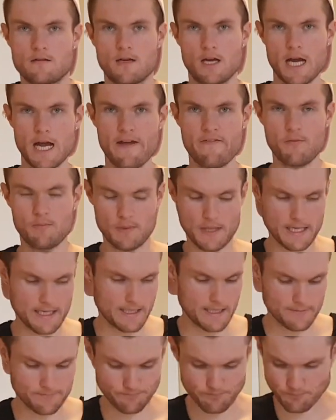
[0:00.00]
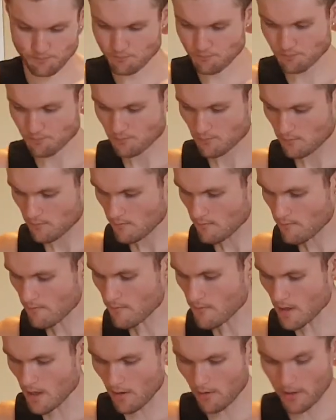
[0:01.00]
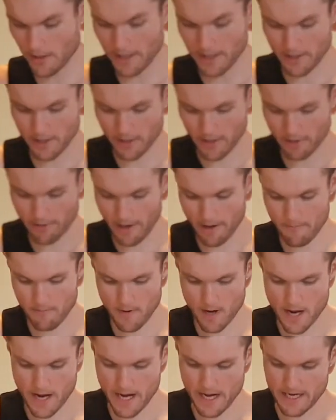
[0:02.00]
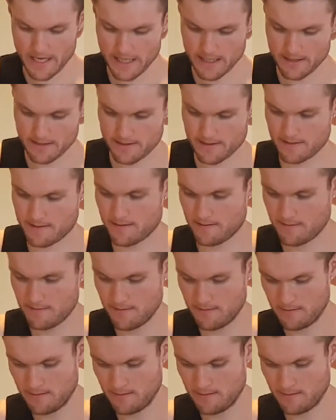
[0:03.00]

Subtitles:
I have a blender. I'm going to grab my nuts.